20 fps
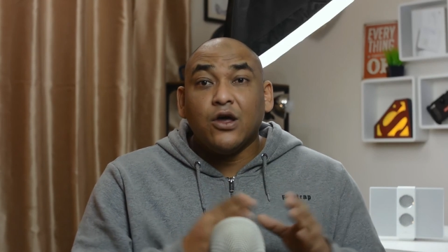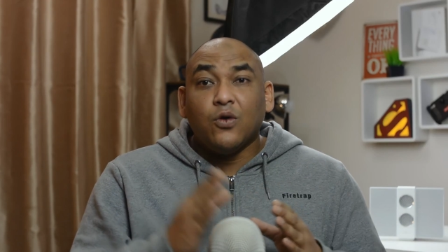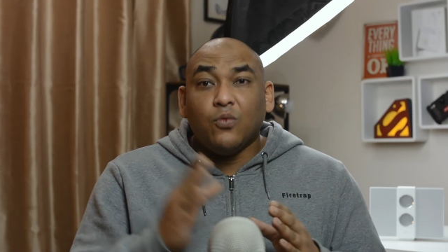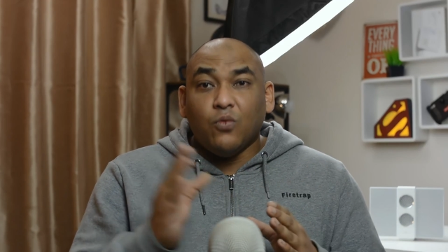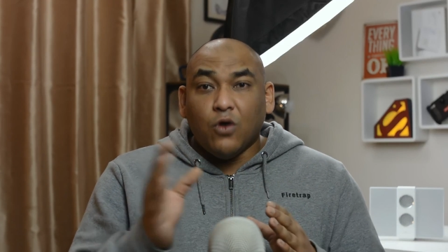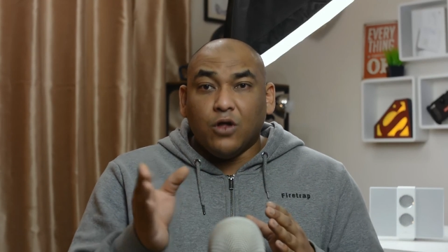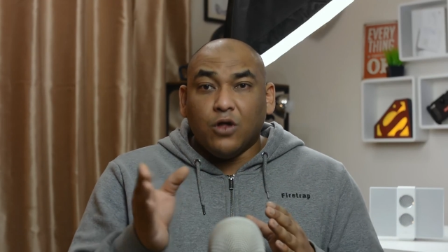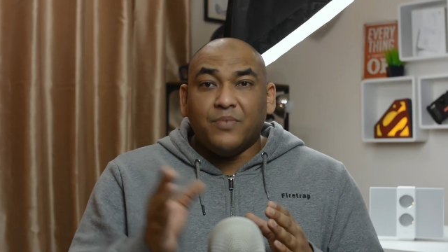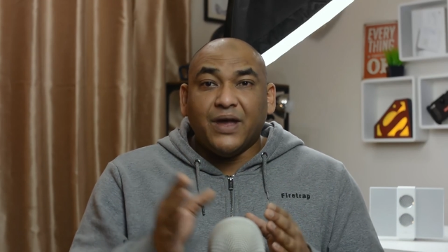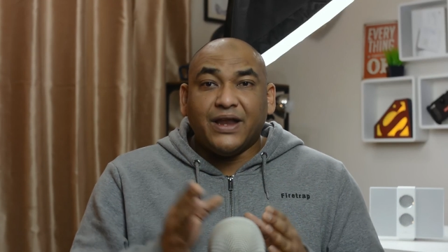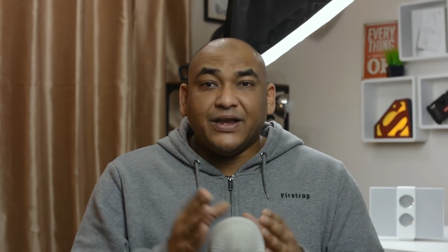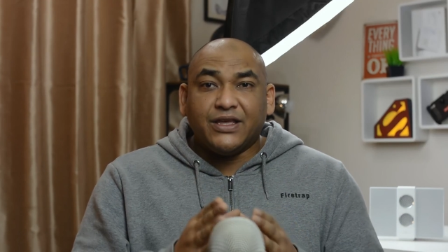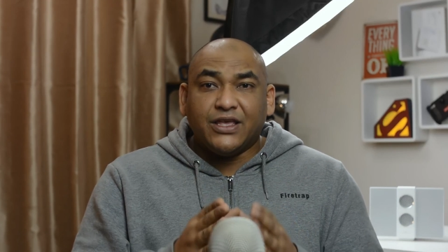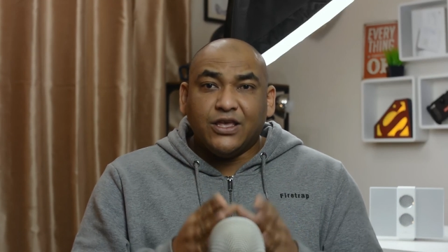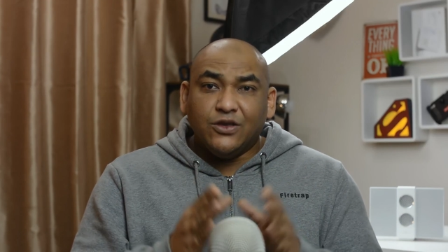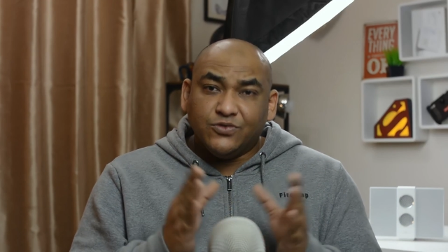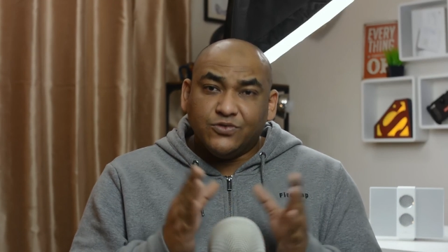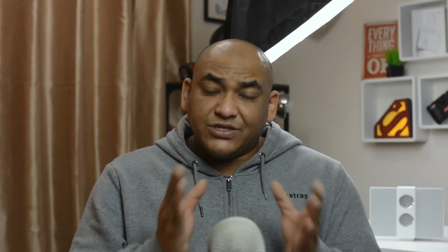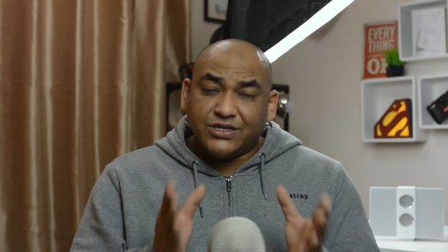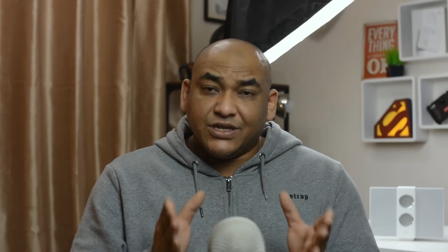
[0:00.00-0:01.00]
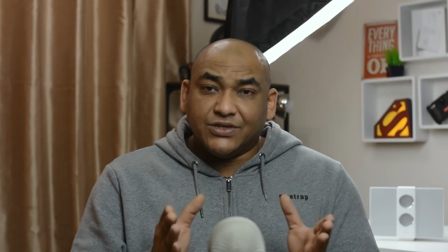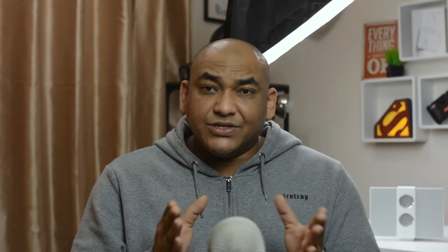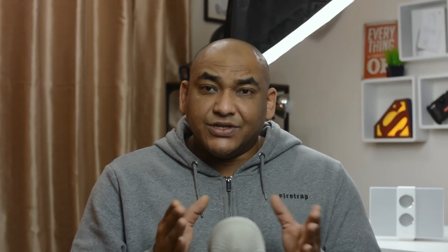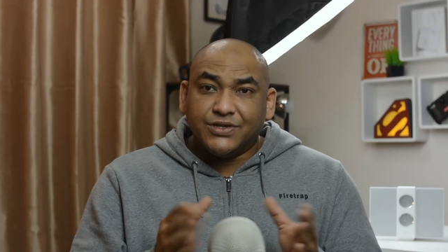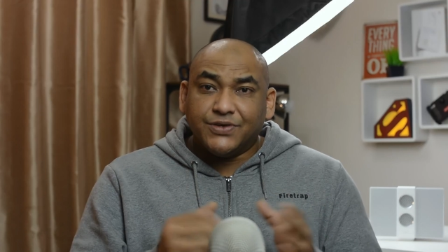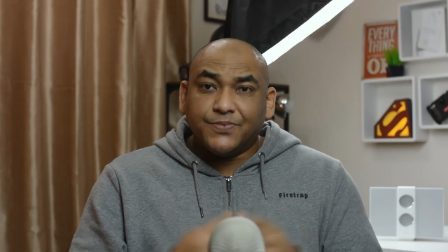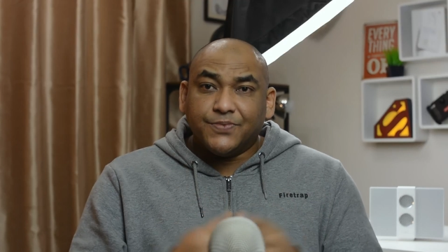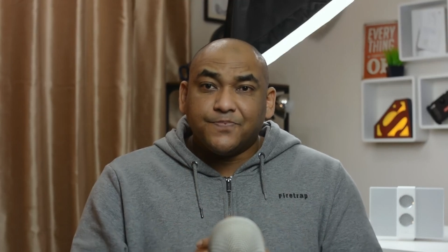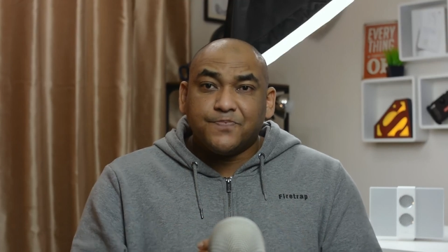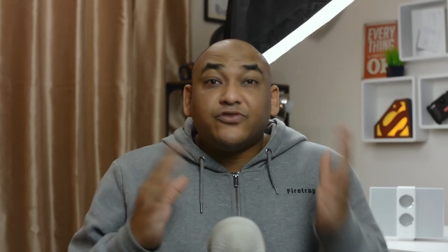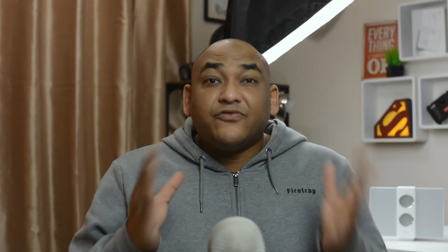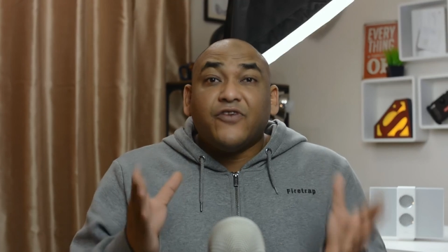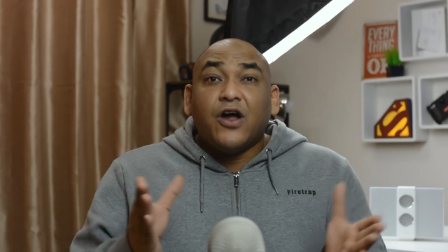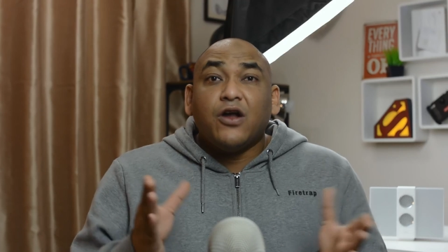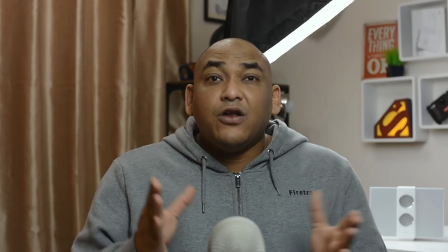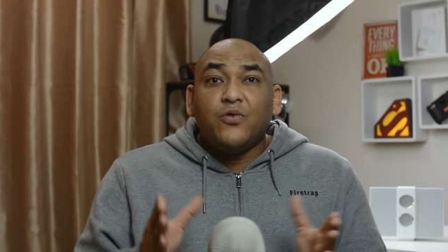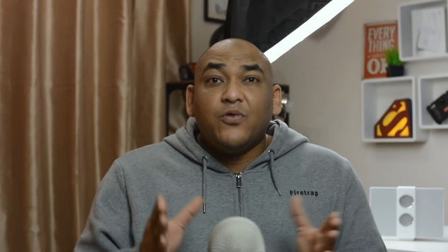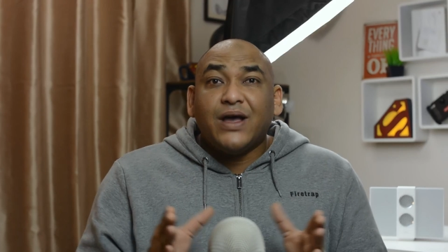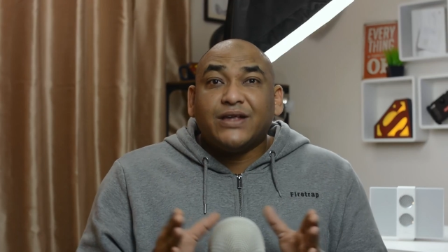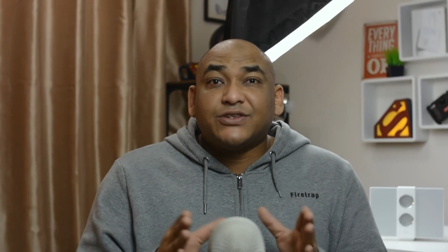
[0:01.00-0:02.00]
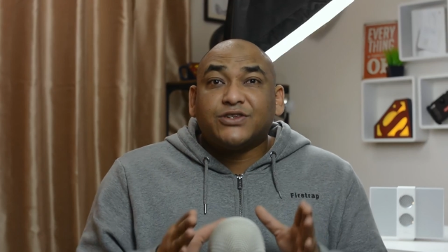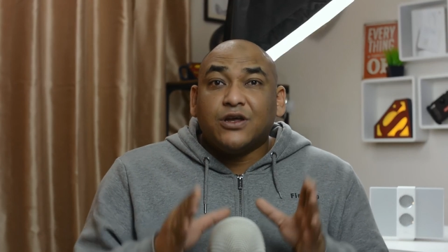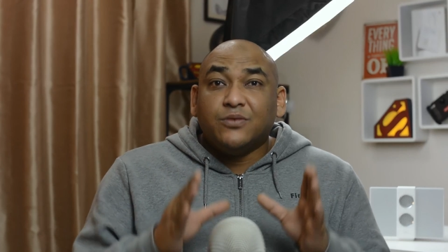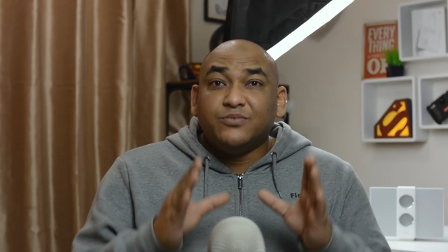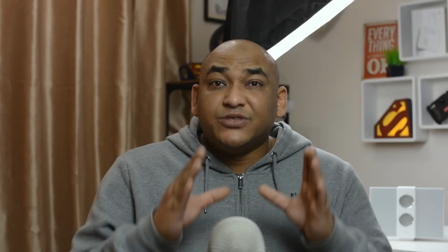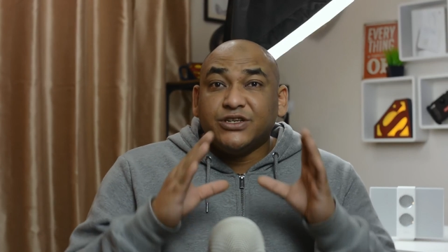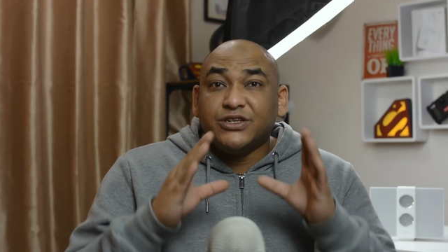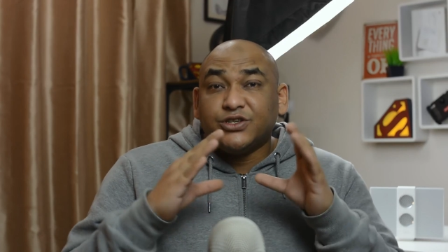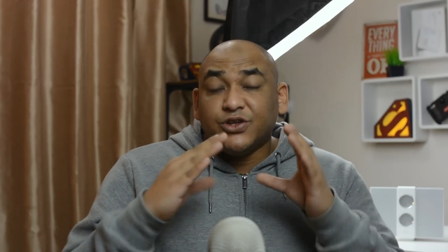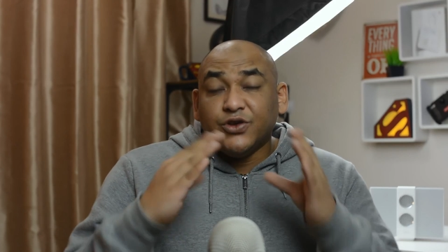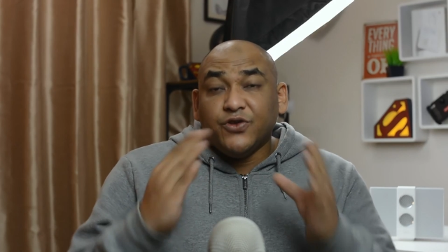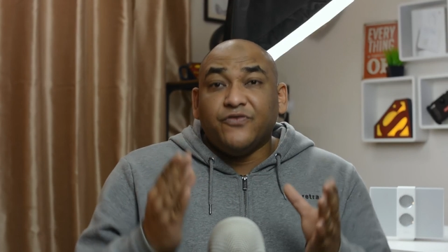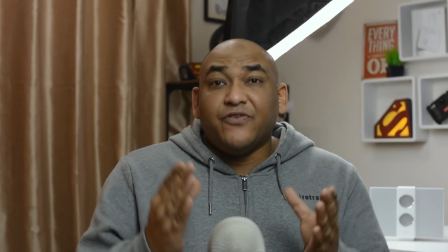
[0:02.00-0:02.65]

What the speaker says: while BenQ's doesn't. Trevolo S comes in two